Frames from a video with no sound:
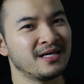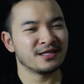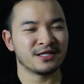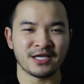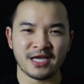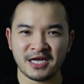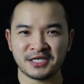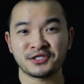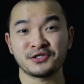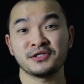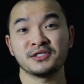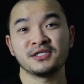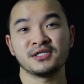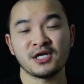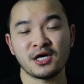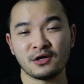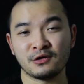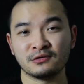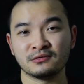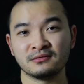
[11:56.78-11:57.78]
The answer is
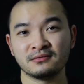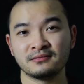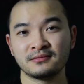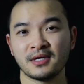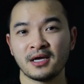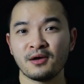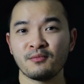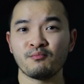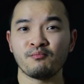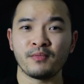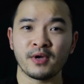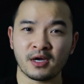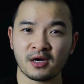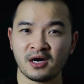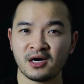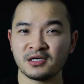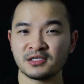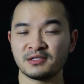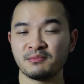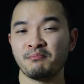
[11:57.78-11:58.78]
no,
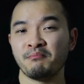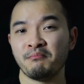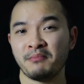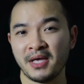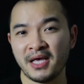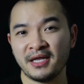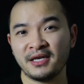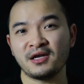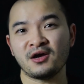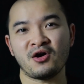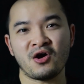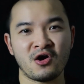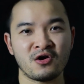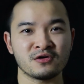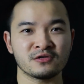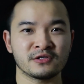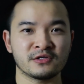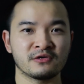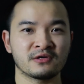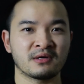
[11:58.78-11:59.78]
because men
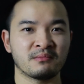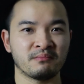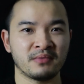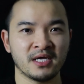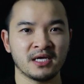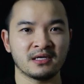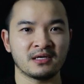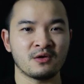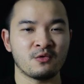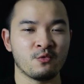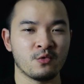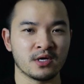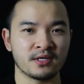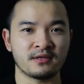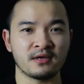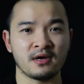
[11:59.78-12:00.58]
also compete with